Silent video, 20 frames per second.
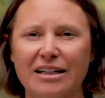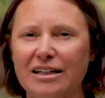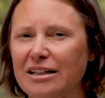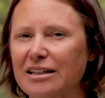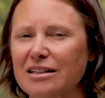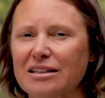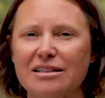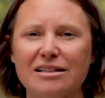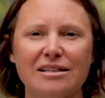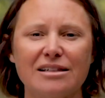
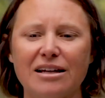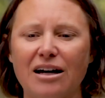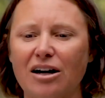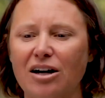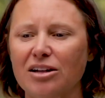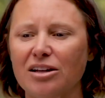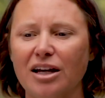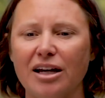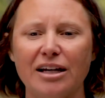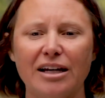It is
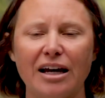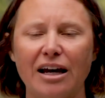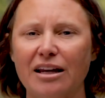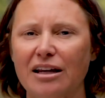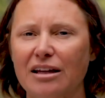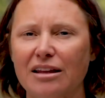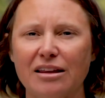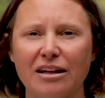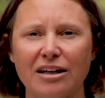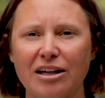unlike
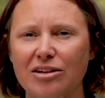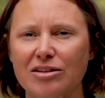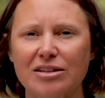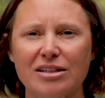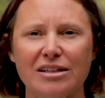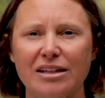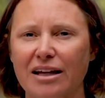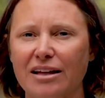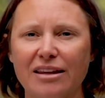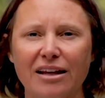anything else
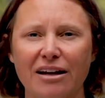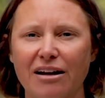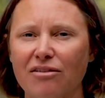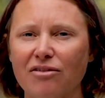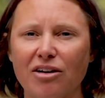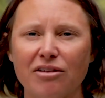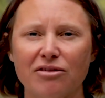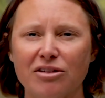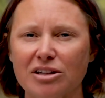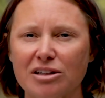that, that I've
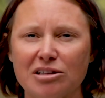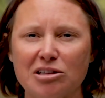ever